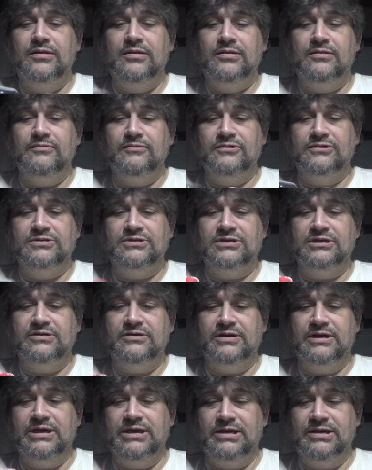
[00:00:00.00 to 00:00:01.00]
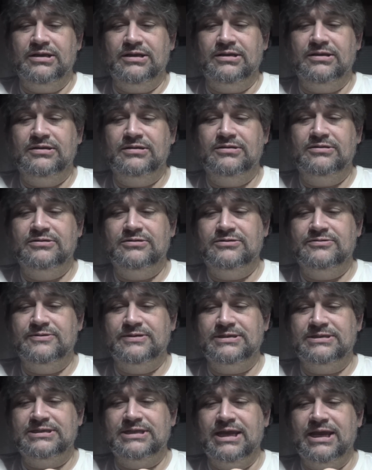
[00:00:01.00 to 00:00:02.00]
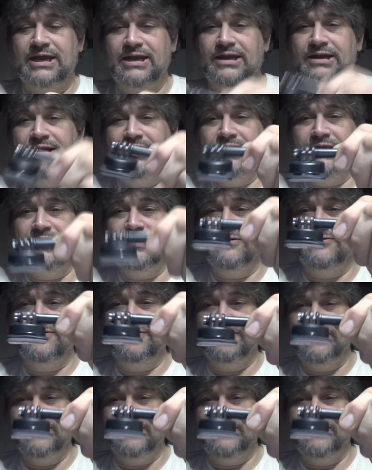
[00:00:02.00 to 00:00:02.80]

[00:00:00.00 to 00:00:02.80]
We'll just go ahead and twist that into there for